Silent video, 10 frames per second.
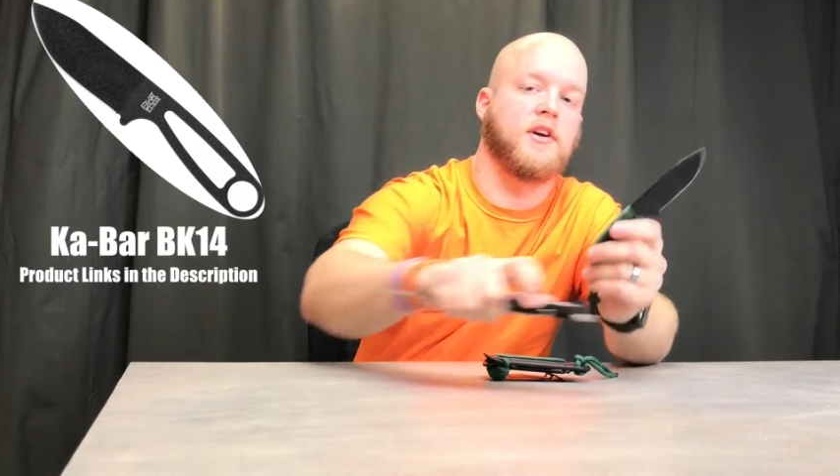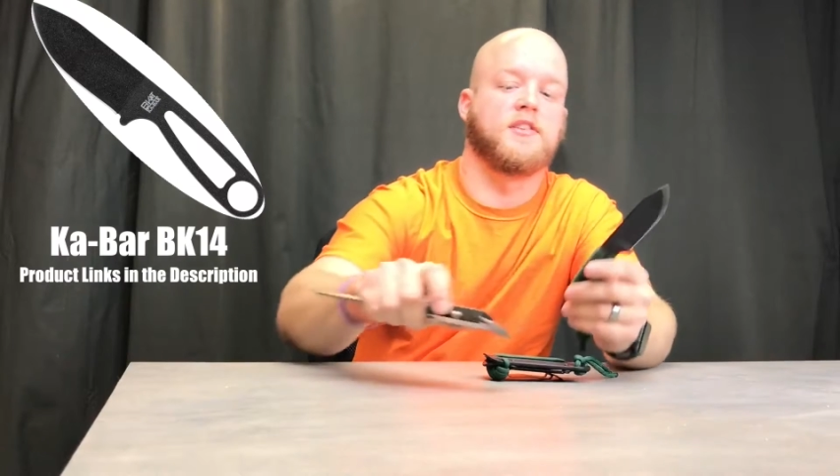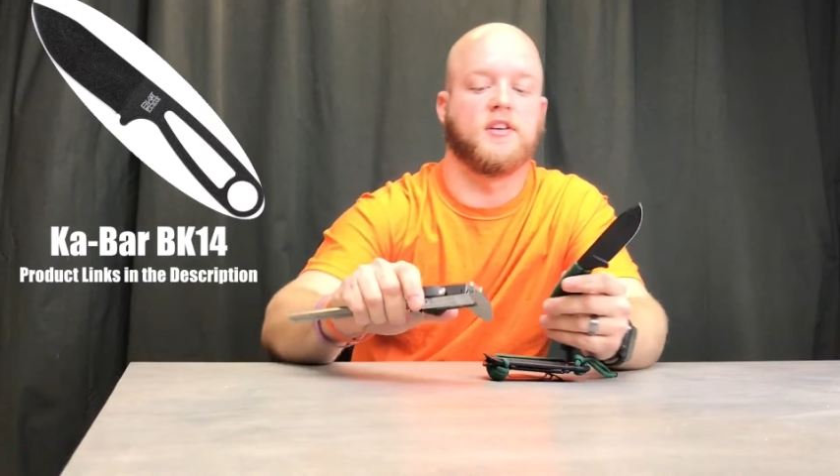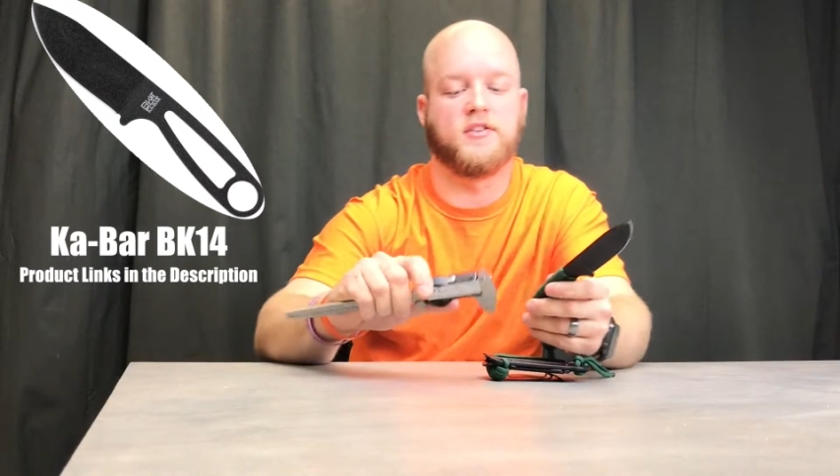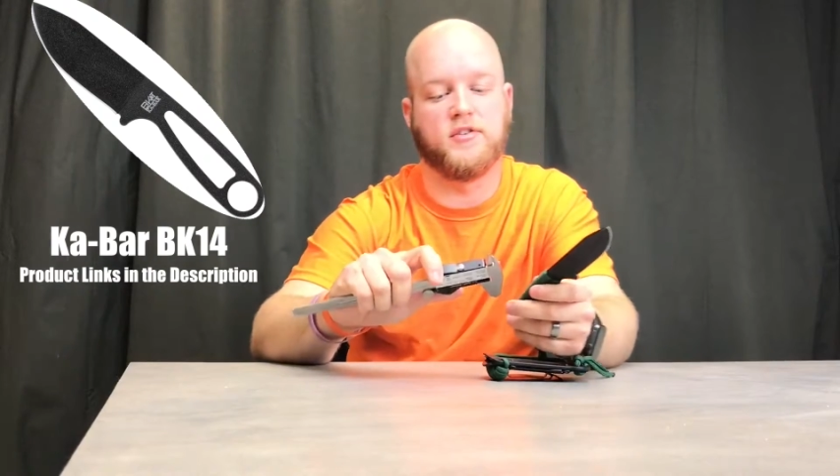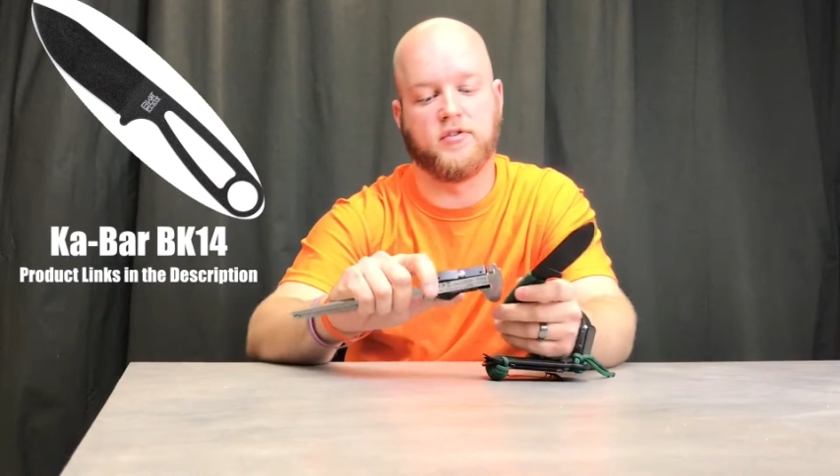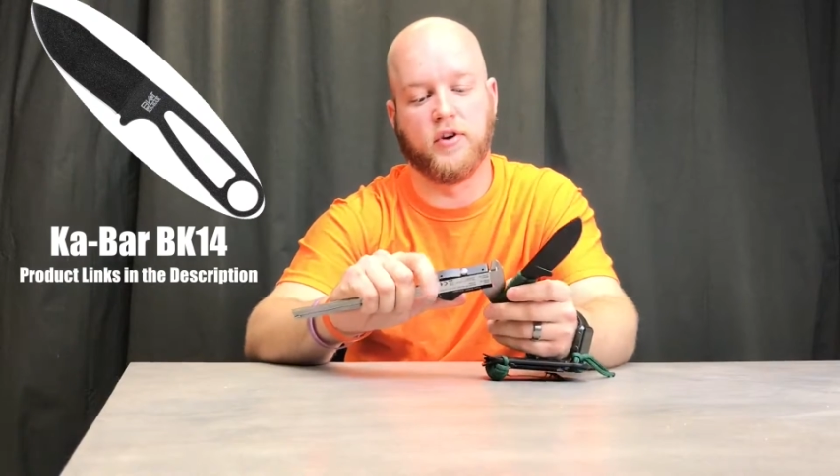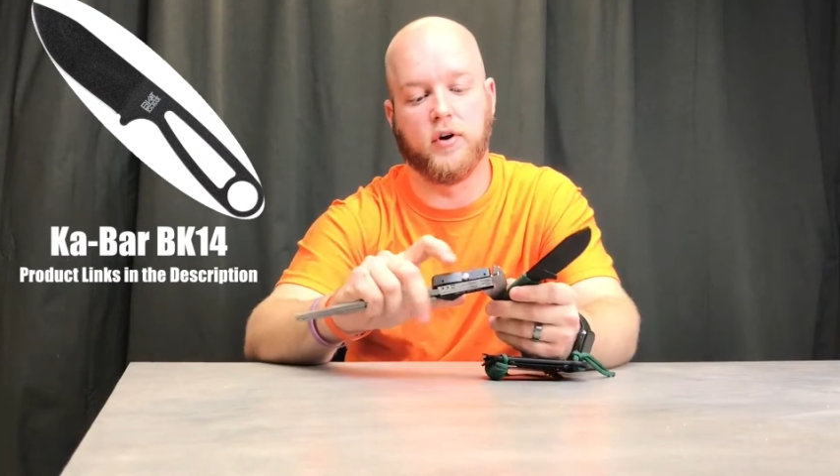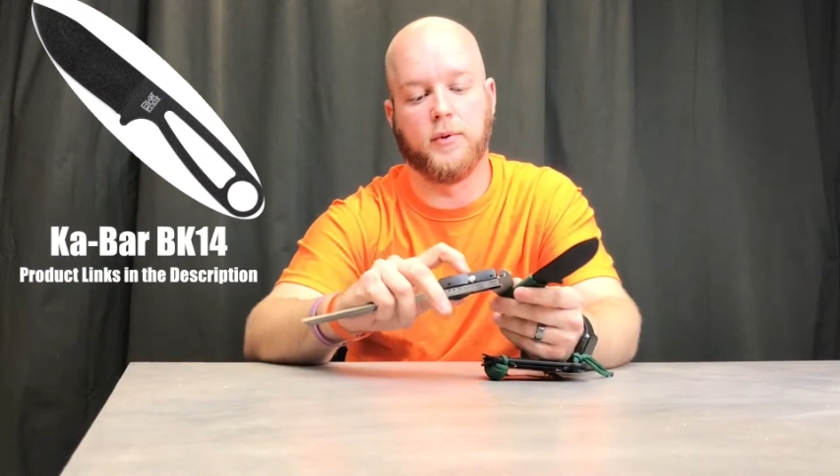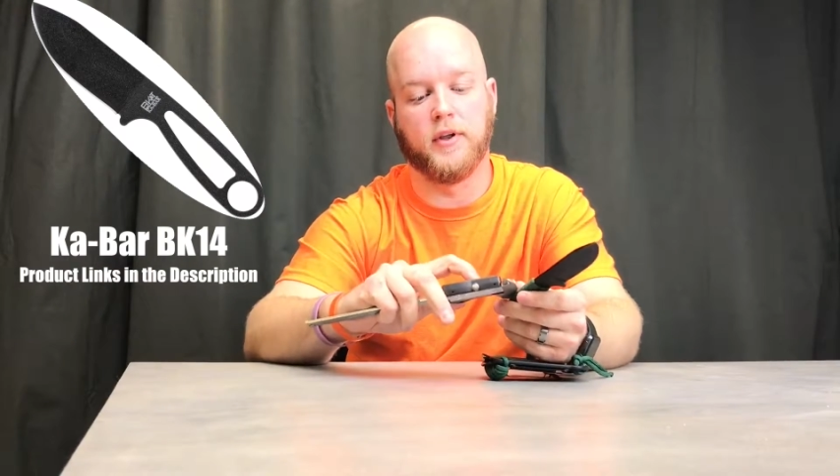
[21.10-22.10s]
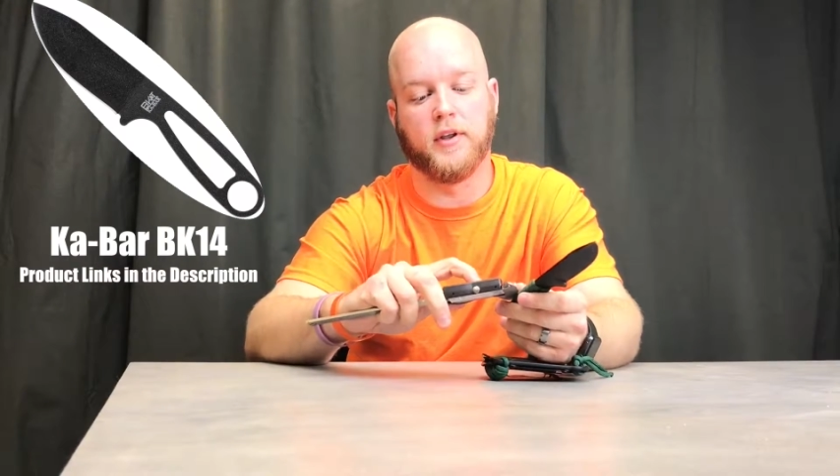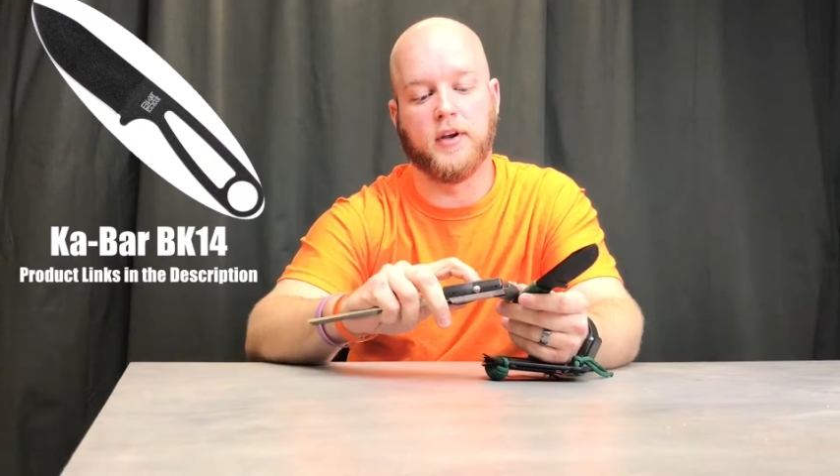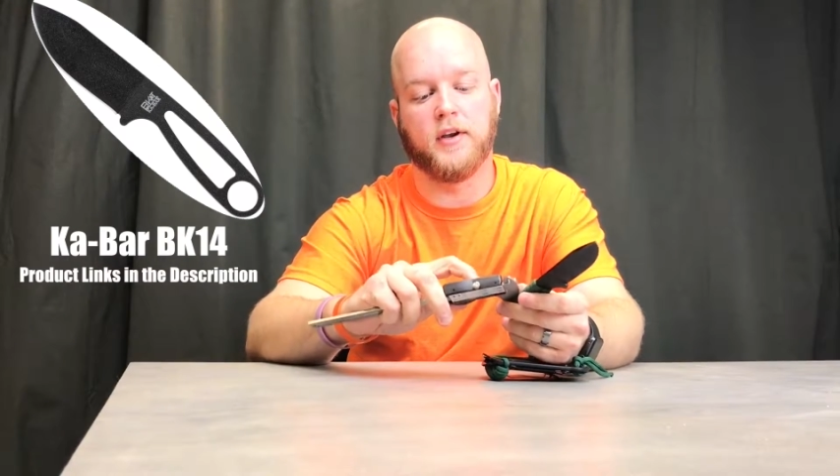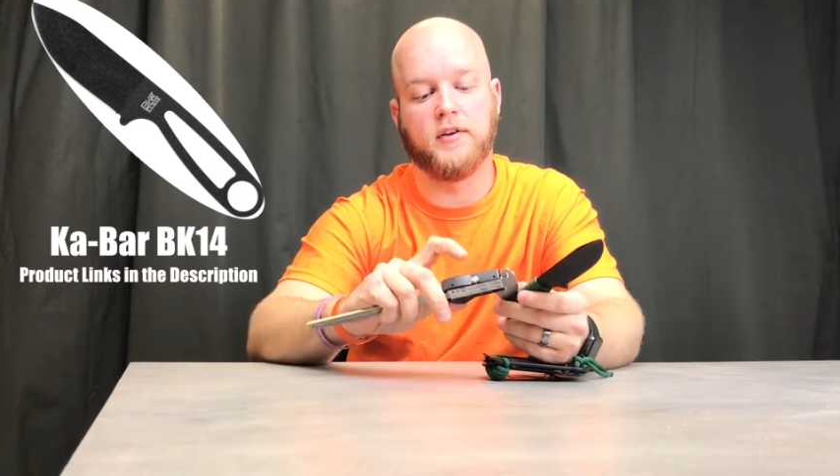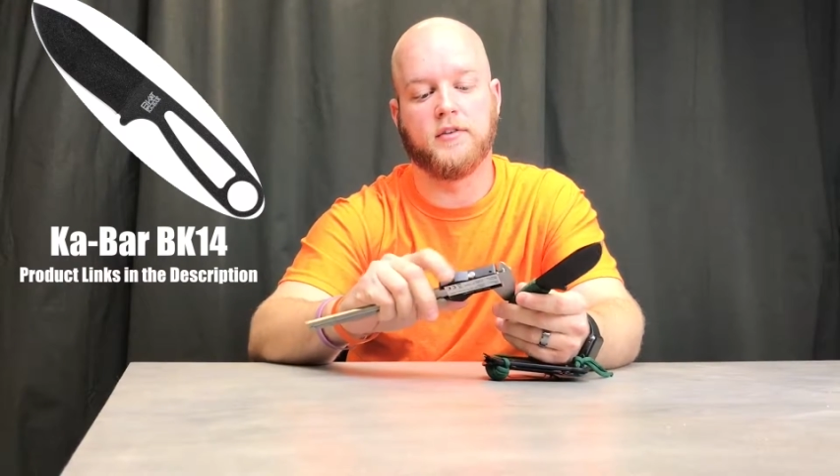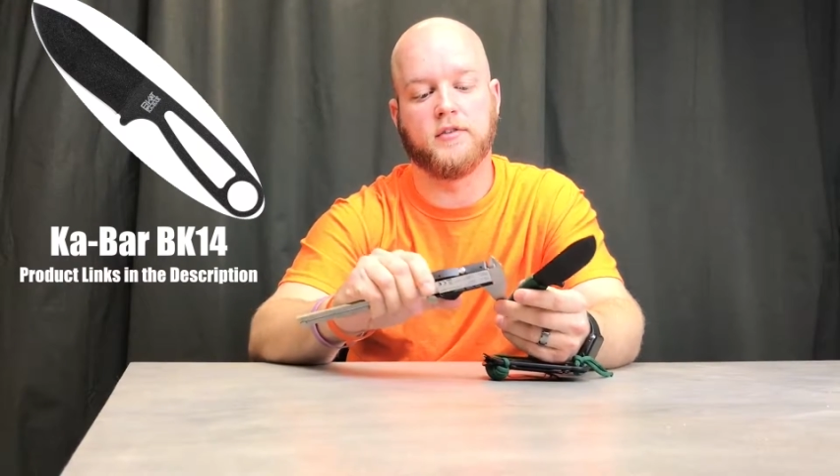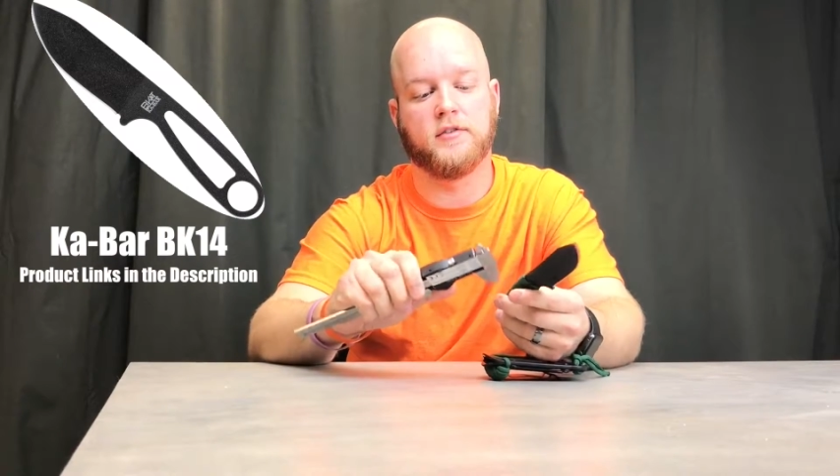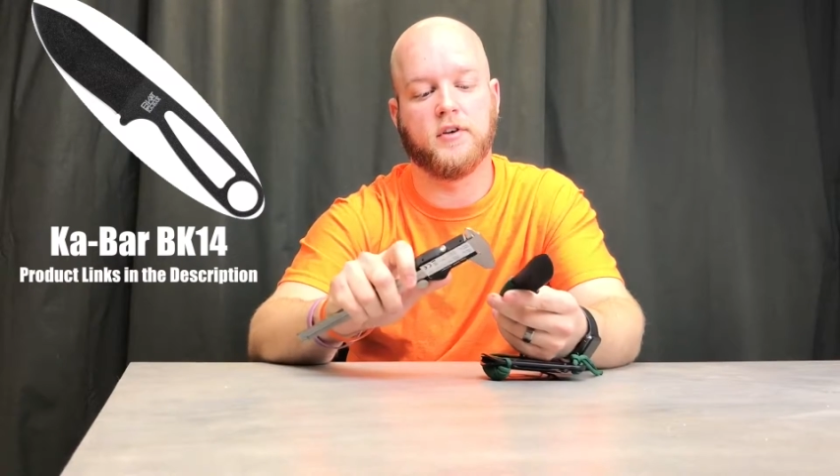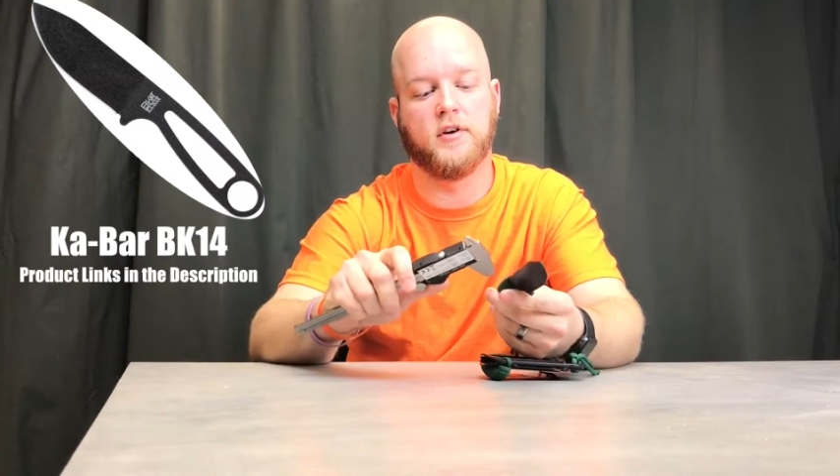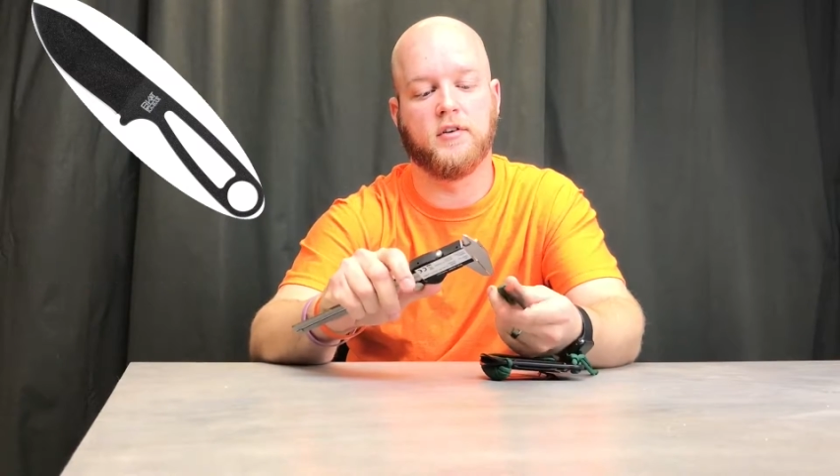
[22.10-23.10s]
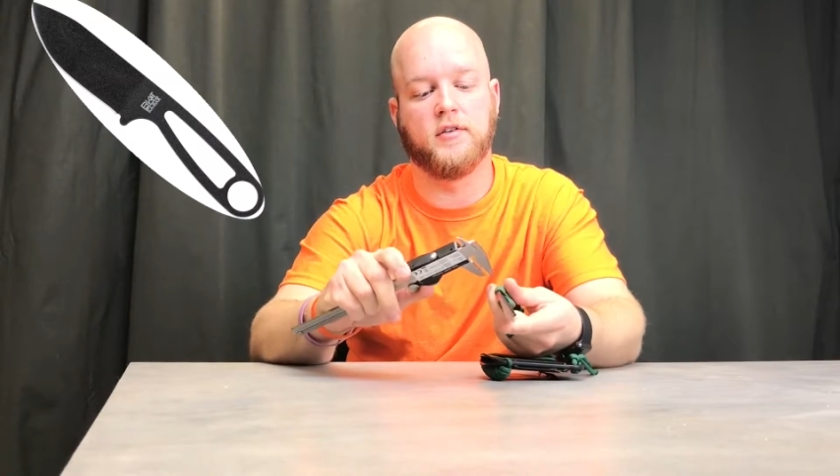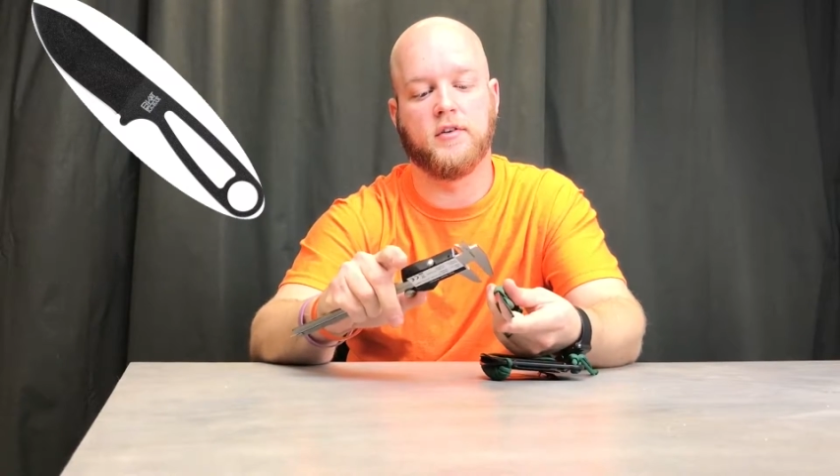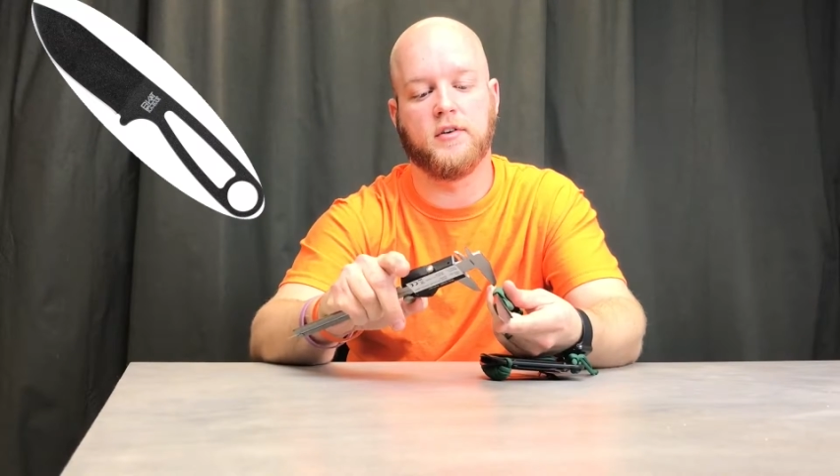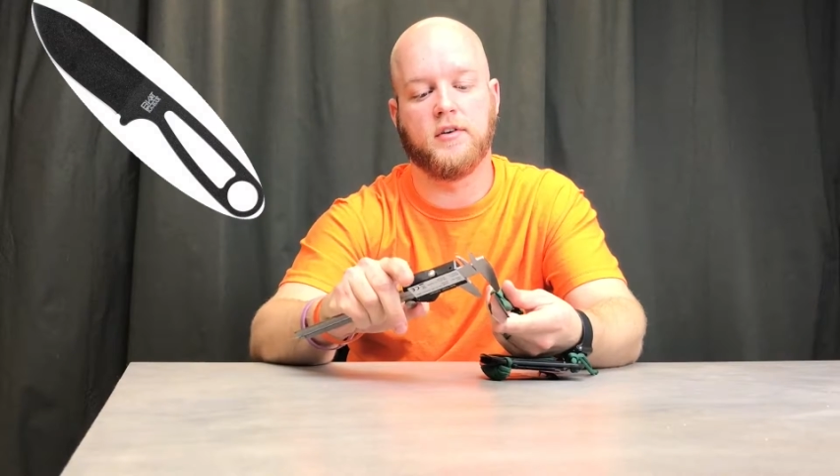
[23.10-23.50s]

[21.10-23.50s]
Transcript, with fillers: is its durability. So